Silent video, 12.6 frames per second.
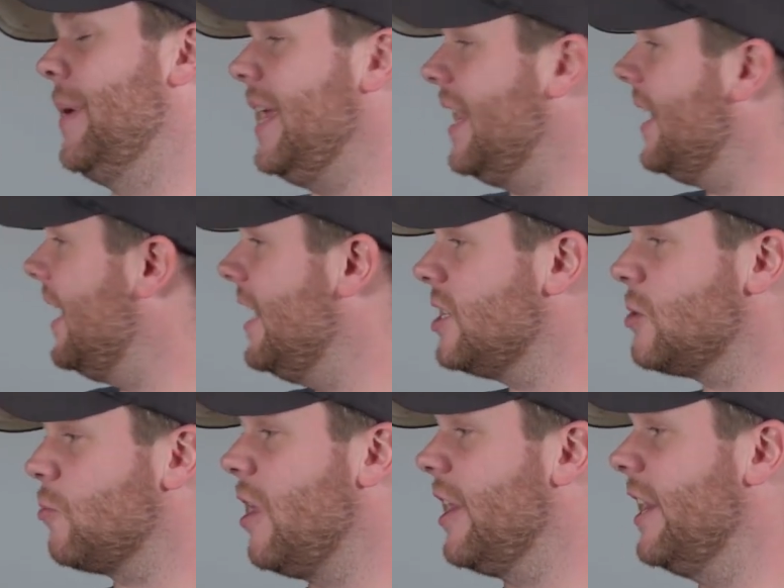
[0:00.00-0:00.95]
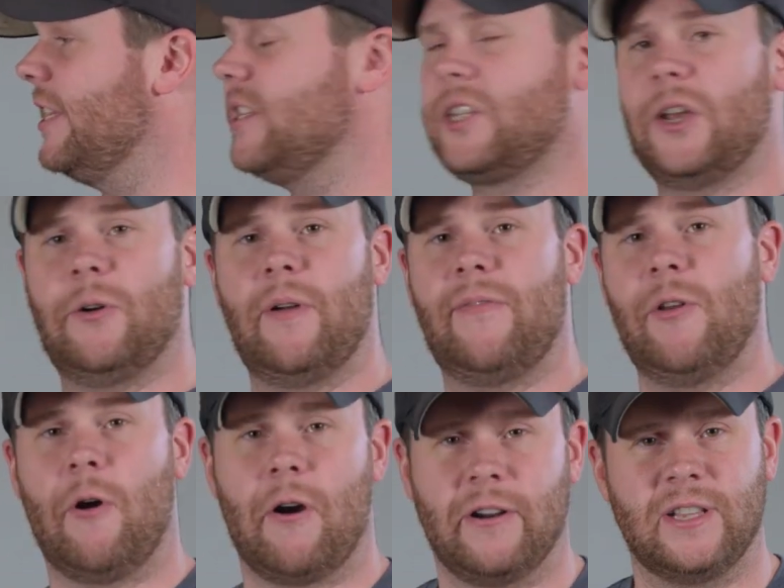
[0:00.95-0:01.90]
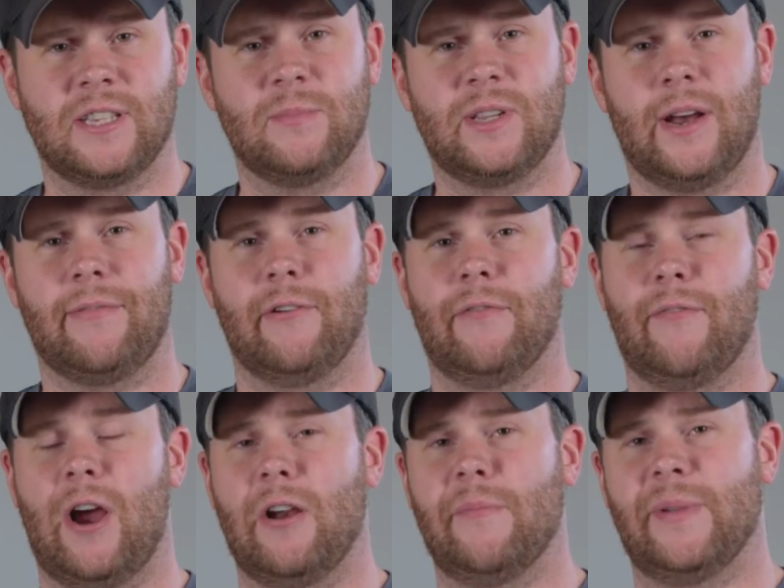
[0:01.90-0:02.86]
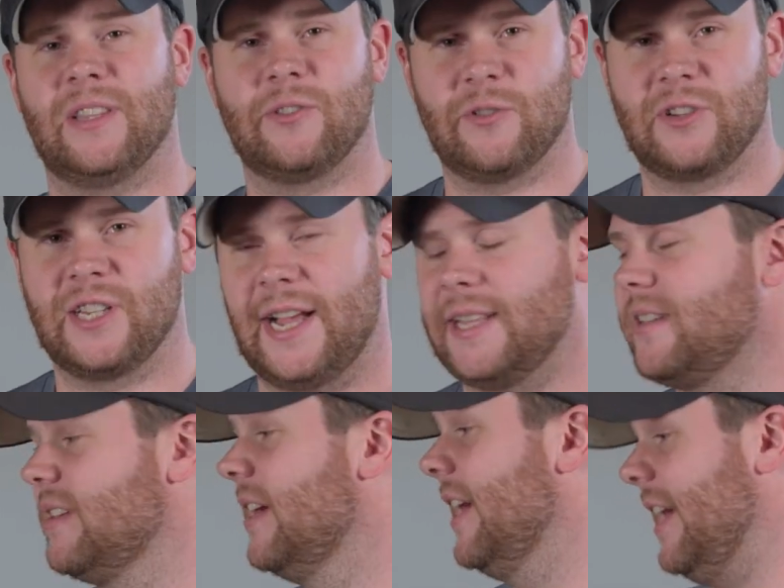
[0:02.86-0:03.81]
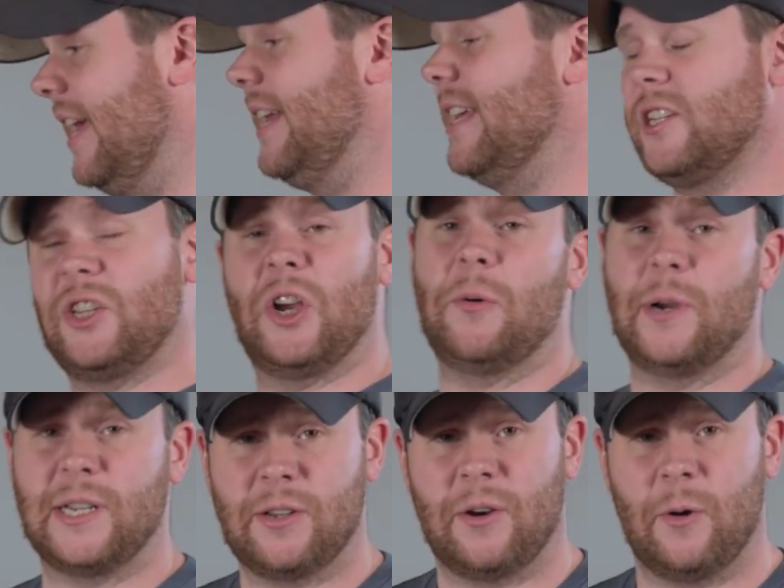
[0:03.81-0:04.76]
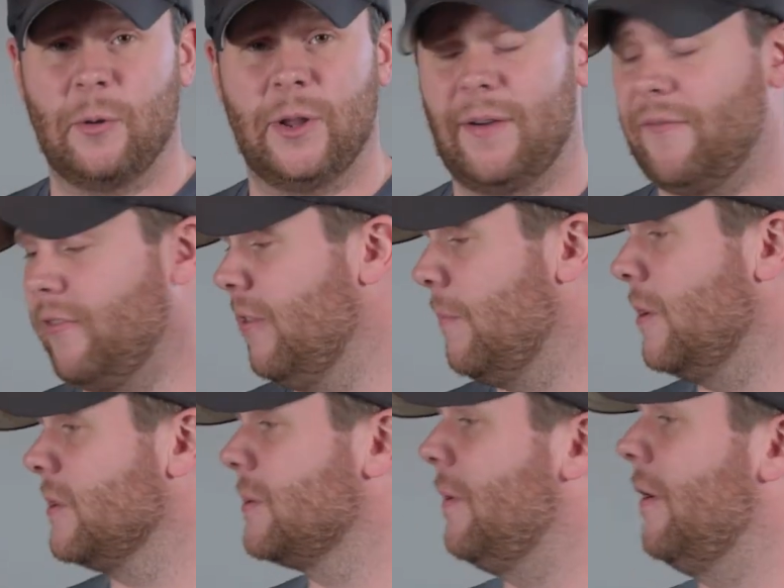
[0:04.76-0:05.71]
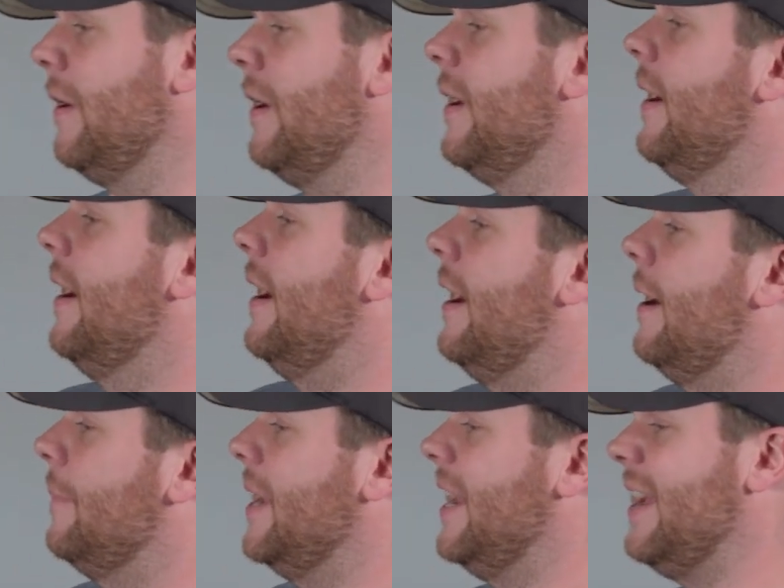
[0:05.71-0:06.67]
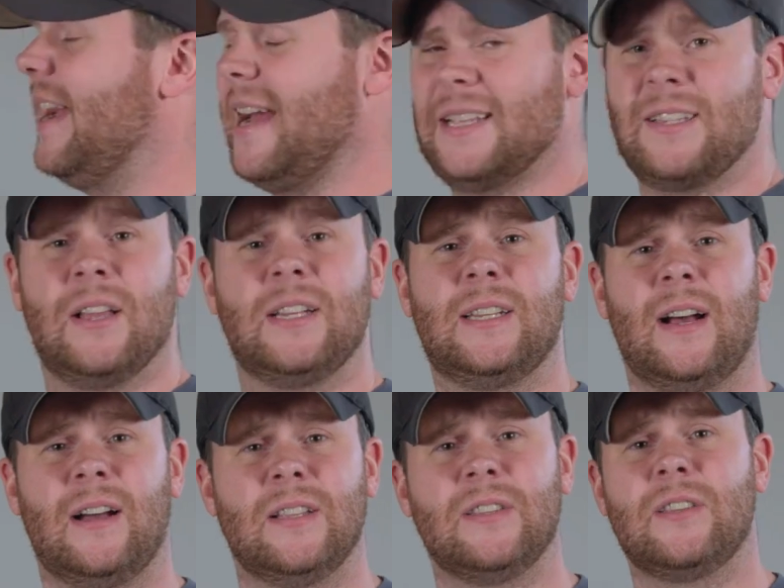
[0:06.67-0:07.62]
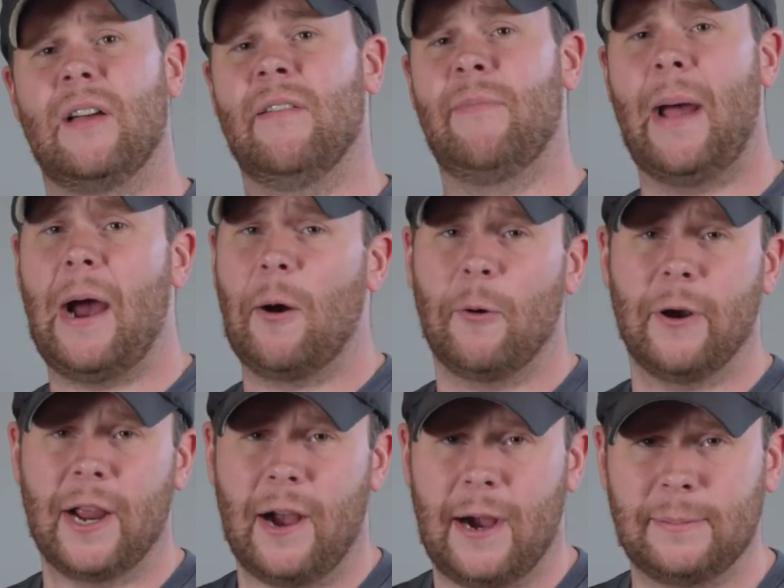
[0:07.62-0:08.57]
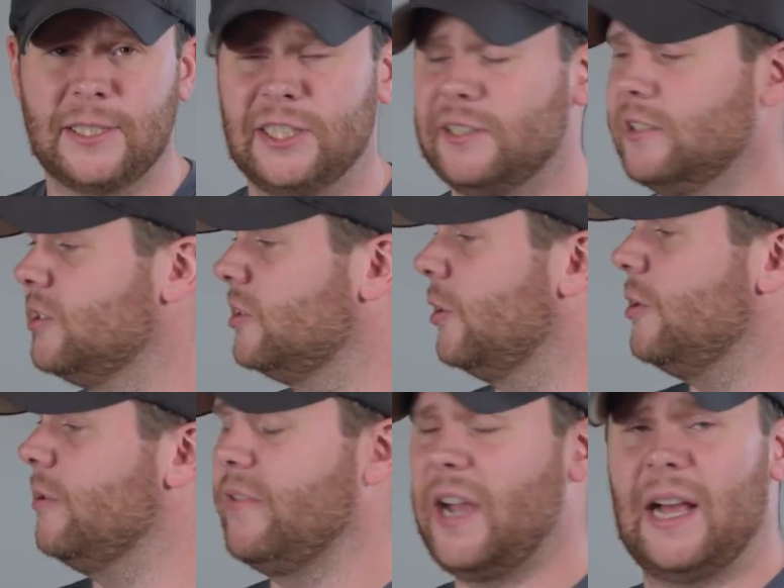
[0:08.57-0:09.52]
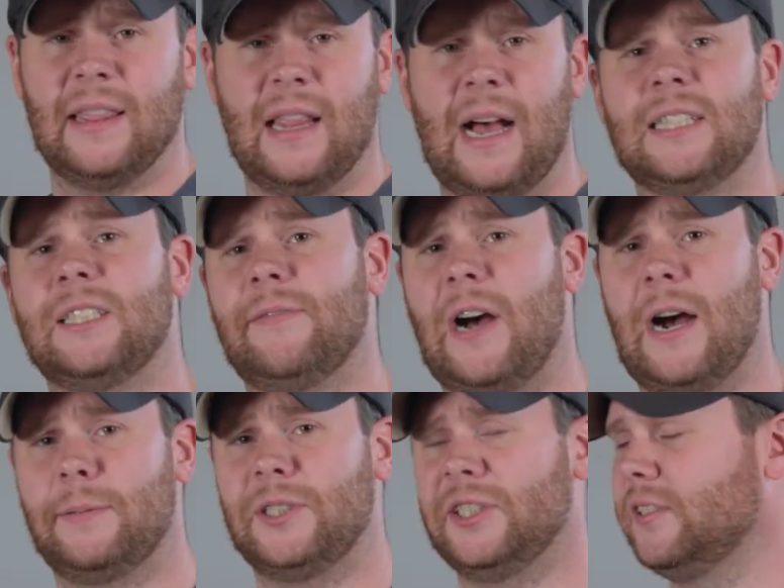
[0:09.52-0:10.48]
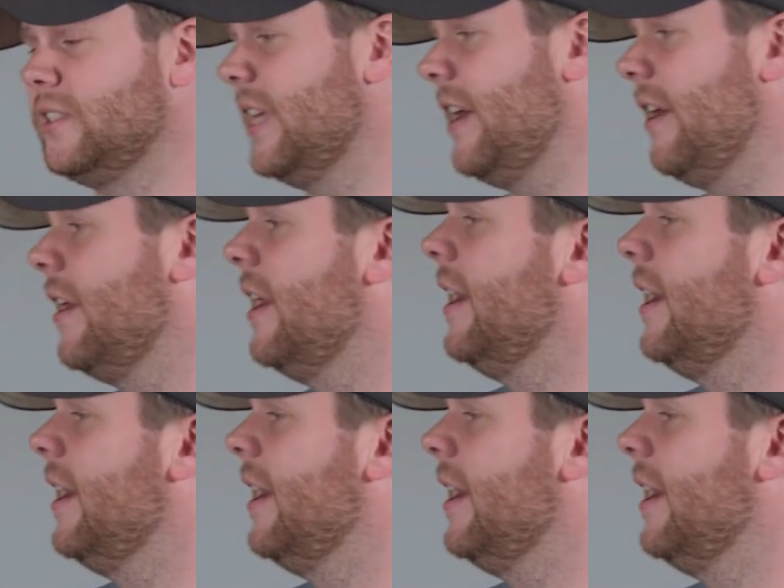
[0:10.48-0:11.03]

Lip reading: It is rugged, so if you are in some tougher environments or sets, it is going to hold up for the most part. It has tons of powering options, so you've got lots of options there.